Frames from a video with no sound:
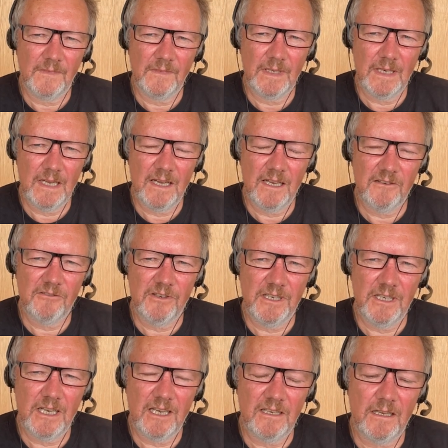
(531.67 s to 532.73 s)
Yeah, I
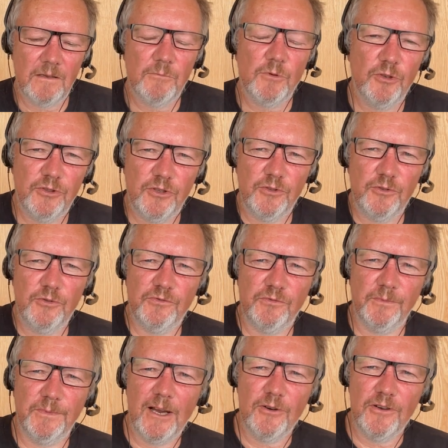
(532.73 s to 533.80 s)
agree. I'm going to use from
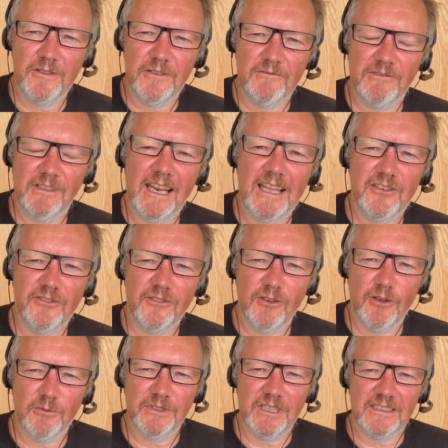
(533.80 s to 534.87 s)
now on the relational
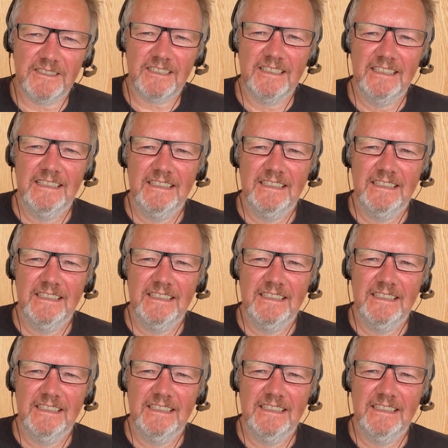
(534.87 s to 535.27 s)
objects.